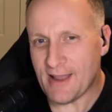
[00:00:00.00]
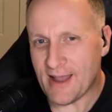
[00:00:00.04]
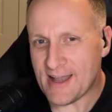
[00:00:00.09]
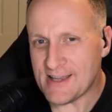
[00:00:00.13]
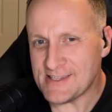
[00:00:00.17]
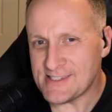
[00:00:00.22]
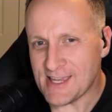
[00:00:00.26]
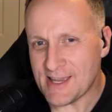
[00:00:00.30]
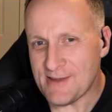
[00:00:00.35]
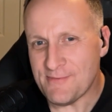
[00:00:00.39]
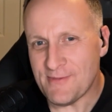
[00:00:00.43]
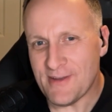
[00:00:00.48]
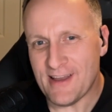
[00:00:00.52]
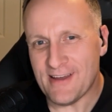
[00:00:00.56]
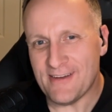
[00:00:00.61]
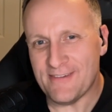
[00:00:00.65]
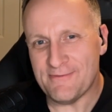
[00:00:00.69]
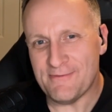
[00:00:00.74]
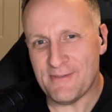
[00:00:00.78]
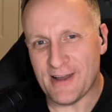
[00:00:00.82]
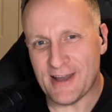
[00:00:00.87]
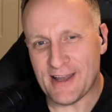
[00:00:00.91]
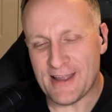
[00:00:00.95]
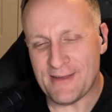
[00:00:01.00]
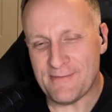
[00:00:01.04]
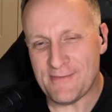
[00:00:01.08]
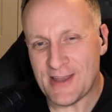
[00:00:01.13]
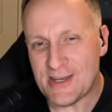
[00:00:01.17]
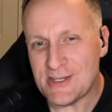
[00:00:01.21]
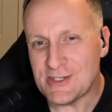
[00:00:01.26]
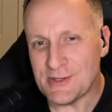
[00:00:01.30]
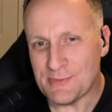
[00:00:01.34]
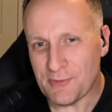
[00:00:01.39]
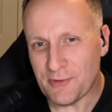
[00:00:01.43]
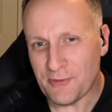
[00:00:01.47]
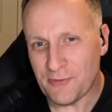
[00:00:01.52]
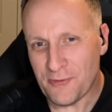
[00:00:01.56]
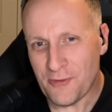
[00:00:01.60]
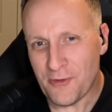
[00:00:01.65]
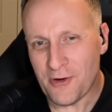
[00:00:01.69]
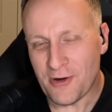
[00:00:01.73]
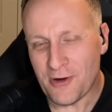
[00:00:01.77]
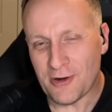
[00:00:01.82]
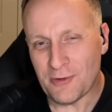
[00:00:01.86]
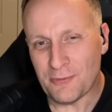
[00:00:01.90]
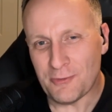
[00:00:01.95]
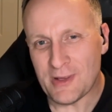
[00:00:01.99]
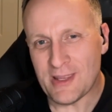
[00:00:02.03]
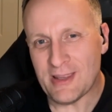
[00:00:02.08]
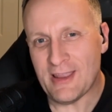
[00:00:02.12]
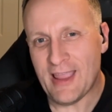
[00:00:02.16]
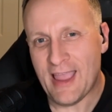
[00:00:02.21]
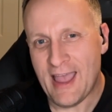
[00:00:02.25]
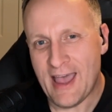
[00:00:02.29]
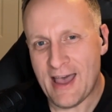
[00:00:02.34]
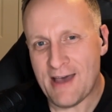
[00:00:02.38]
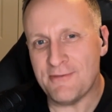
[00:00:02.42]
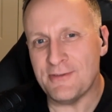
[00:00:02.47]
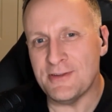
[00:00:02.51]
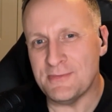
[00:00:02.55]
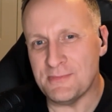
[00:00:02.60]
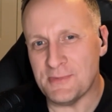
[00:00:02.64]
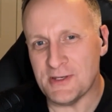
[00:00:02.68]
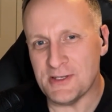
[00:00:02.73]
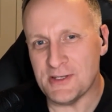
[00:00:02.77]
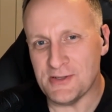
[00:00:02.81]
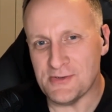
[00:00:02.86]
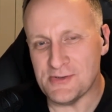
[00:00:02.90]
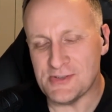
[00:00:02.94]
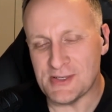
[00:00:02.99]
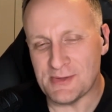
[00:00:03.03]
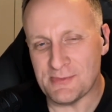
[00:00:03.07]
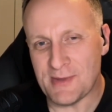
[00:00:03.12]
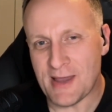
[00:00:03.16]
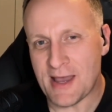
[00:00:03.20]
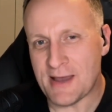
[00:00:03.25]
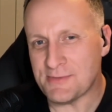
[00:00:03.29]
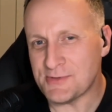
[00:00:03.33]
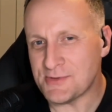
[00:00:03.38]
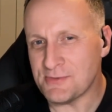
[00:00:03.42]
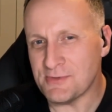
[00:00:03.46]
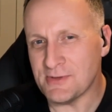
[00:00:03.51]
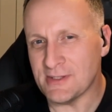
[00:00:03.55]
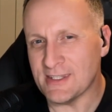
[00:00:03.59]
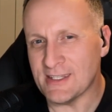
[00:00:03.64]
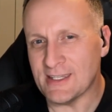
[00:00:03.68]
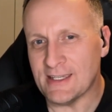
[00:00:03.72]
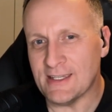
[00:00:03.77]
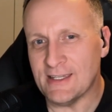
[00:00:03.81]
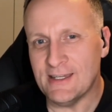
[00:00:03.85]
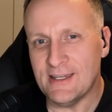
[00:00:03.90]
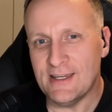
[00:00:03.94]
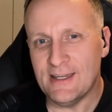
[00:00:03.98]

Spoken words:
as I mentioned before, we haven't been using maps really,